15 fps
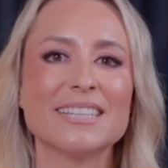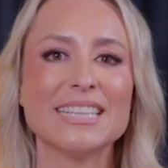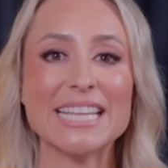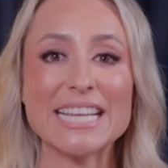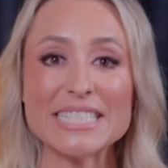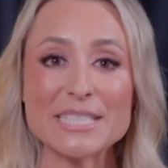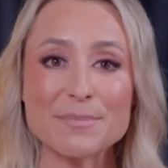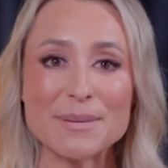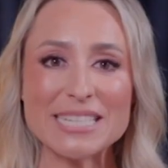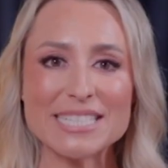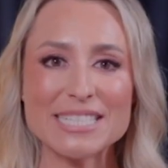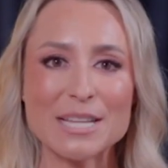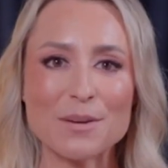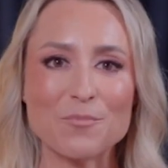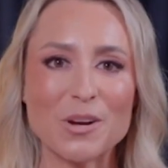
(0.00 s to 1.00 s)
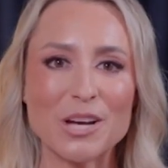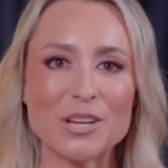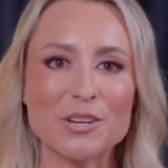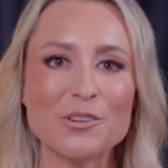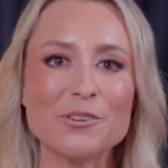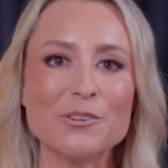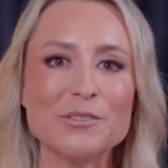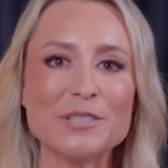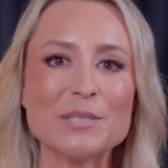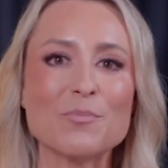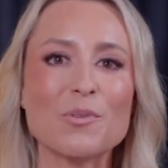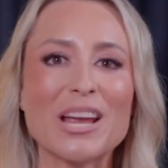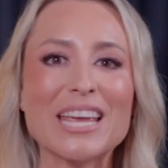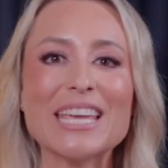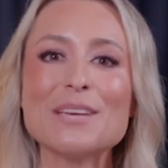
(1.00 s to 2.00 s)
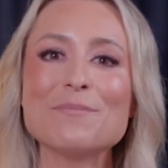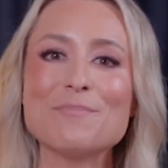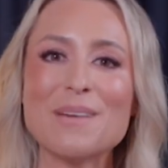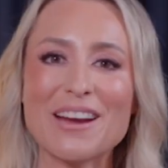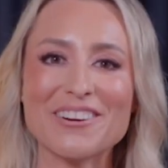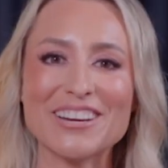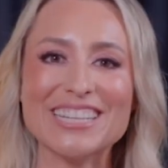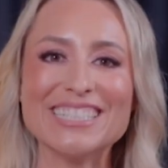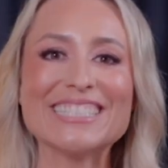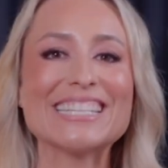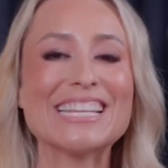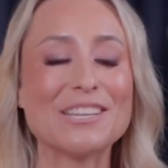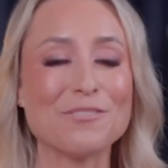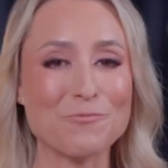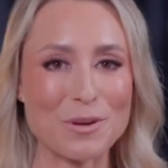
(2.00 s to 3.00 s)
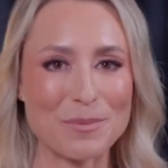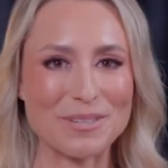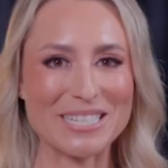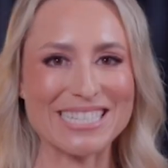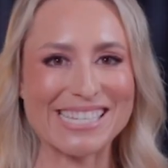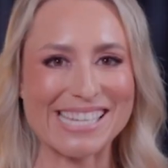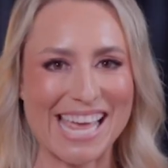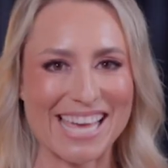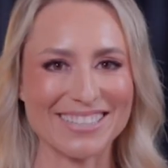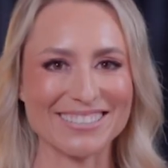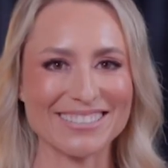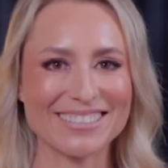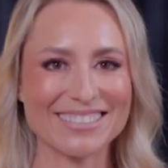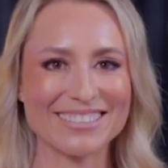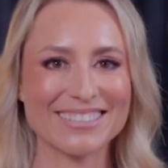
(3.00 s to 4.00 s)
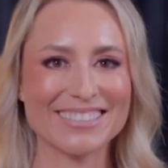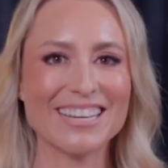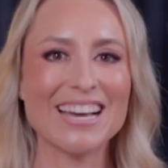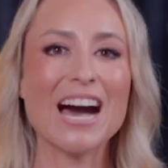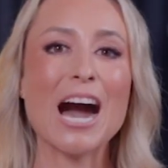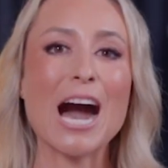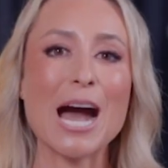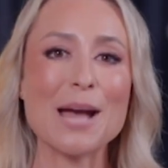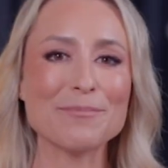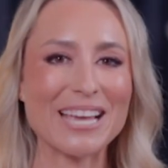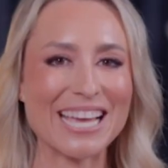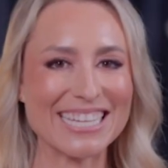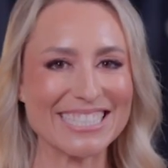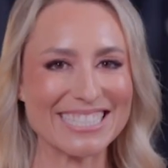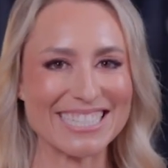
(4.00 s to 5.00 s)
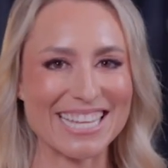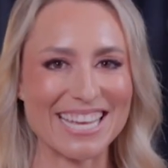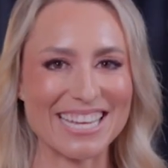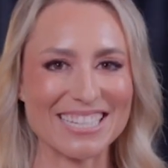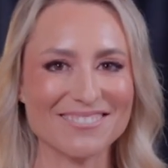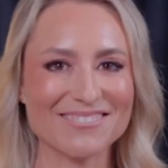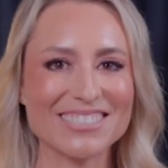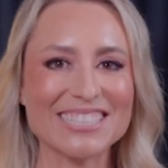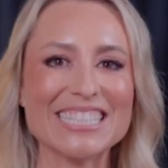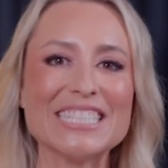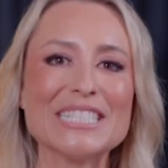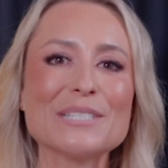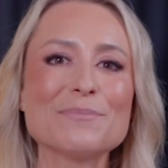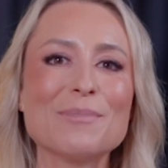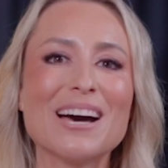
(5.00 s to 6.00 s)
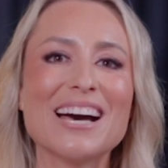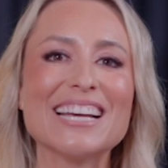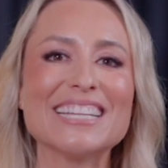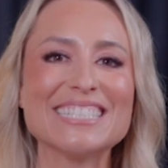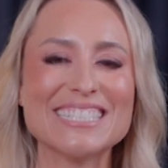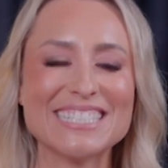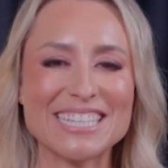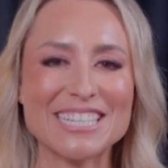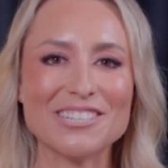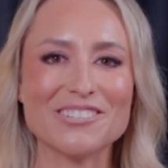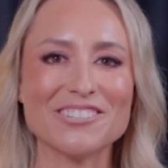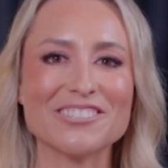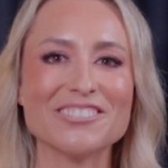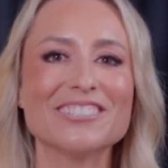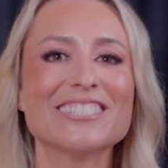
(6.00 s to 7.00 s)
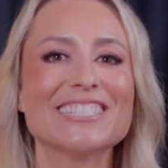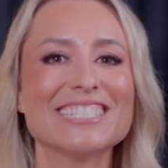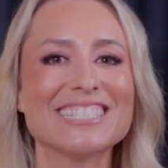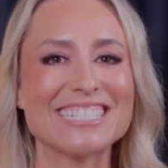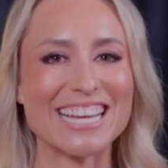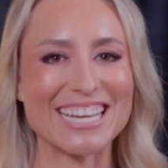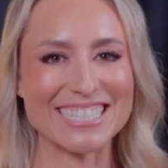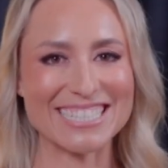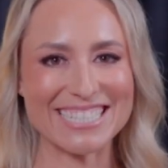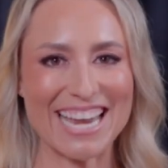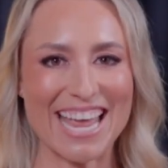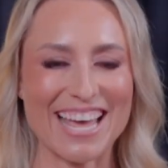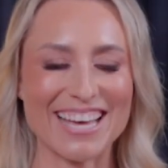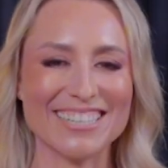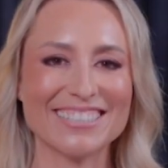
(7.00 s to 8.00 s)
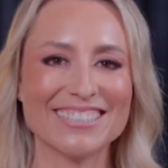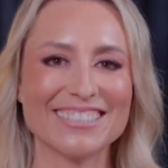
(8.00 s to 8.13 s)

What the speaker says: Let's meet someone who's breaking barriers in women's health. I'm Kate Save. The Inspired CEO starts now.